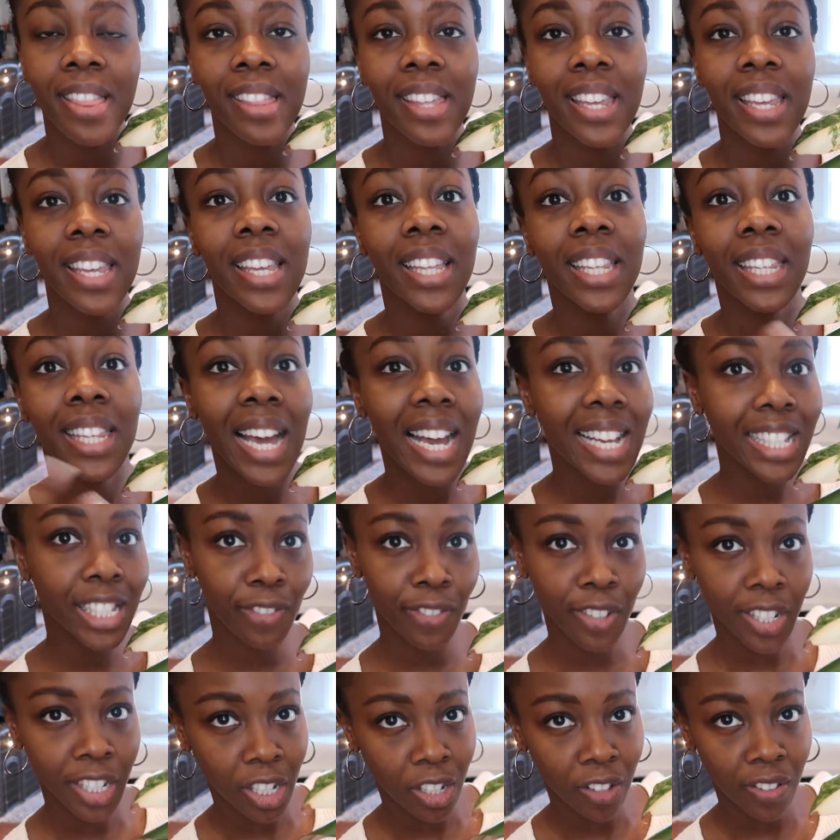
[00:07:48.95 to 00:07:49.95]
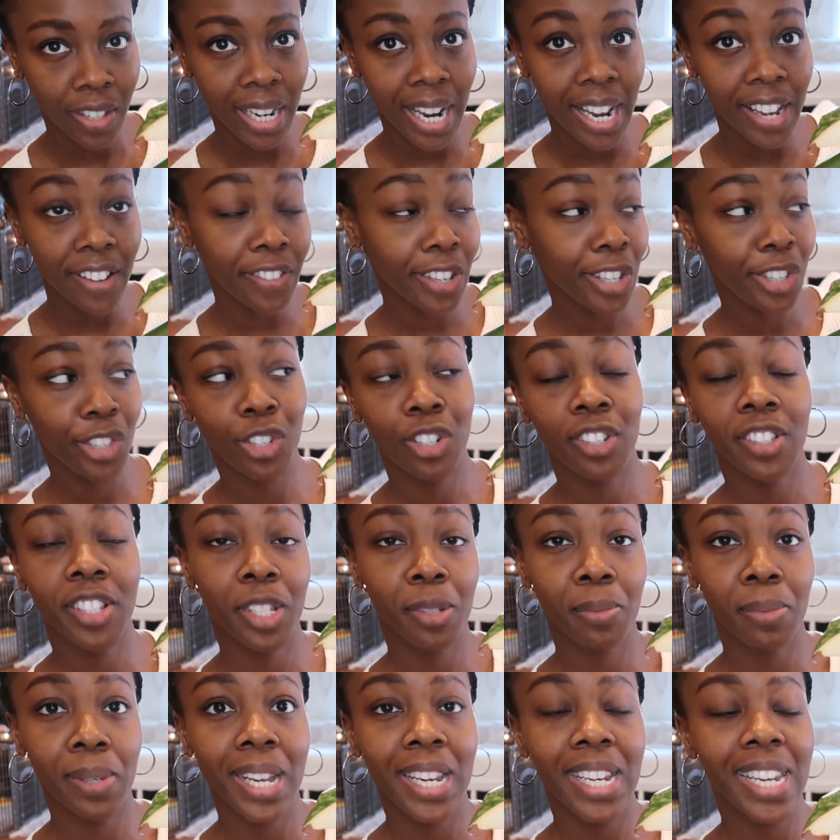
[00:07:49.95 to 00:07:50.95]
the last video that I featured this
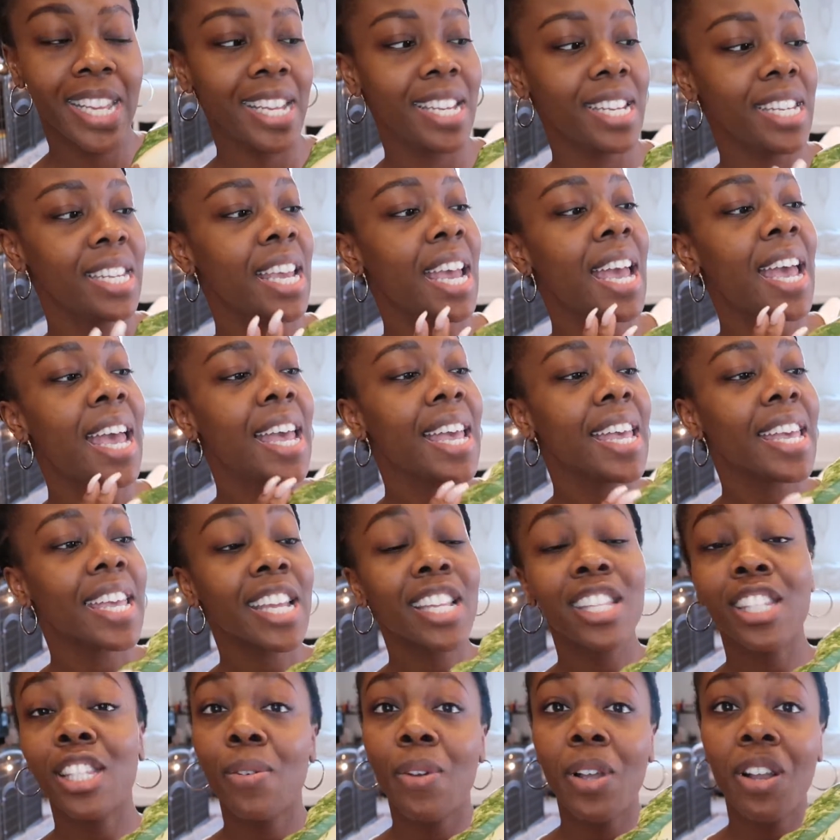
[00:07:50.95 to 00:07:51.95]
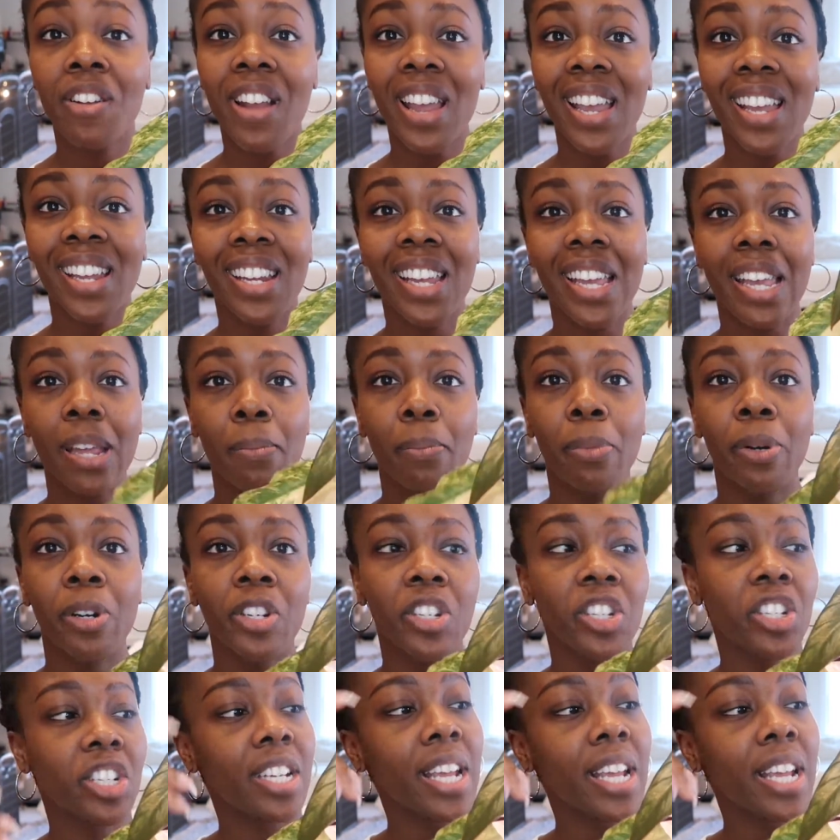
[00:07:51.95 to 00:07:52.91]
plant in. It's doing great. It pushed